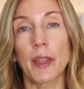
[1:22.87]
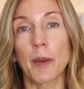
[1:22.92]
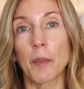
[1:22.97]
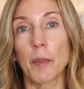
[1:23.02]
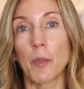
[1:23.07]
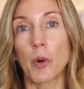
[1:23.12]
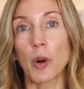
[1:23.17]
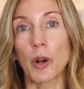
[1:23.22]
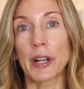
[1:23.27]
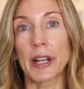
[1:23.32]
the
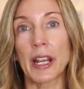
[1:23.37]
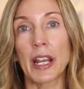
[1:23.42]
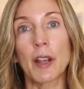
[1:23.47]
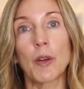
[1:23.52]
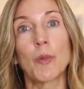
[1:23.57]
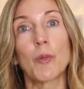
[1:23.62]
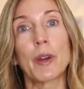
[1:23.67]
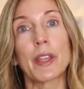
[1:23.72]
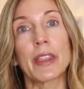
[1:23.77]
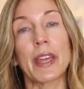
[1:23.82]

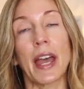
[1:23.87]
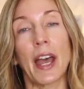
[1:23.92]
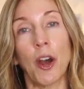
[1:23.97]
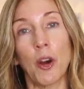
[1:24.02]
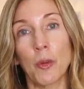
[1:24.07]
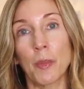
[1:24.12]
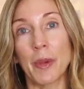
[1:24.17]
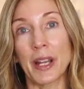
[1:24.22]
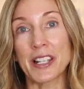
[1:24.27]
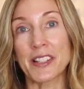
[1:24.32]
morning
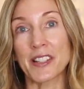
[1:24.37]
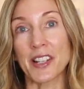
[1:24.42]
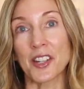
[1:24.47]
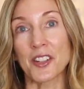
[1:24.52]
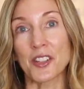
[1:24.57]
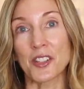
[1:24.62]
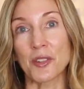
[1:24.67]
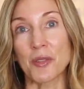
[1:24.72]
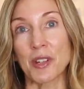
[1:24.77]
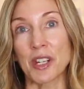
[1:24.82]
without my
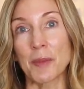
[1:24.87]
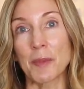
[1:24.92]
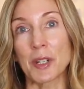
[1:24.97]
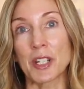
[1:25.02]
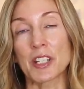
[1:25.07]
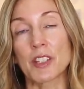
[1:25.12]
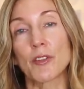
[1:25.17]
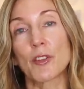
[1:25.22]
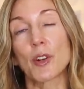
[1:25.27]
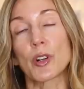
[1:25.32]
sunscreen
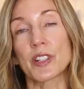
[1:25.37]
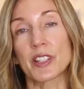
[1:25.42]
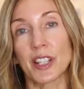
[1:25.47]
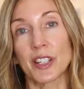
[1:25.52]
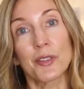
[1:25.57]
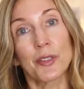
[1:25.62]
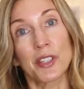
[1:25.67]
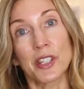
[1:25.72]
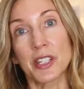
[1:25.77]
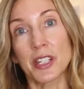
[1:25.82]
because of course I
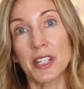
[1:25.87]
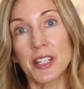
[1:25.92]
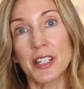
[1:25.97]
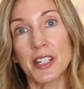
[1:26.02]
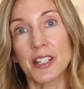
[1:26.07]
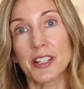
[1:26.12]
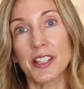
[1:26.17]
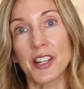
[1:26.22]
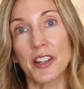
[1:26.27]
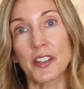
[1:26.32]
use a
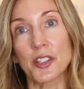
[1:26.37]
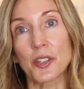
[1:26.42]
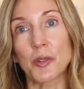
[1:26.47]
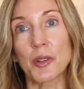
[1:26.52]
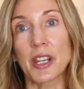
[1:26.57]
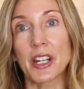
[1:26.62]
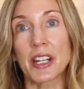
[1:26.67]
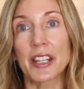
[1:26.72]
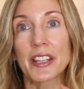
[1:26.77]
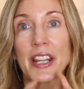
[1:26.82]
tinted
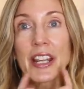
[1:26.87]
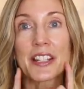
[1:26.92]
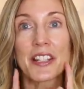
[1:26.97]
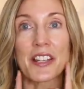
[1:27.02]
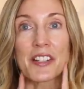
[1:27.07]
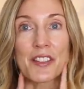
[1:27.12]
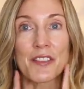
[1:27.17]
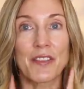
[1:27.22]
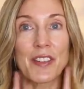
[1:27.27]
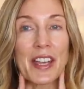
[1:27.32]
sunscreen and that
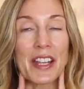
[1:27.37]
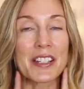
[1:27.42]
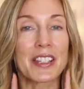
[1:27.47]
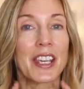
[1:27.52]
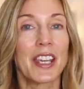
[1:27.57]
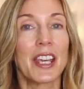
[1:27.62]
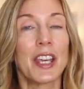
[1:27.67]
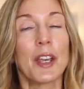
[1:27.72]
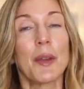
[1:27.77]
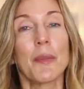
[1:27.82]
does affect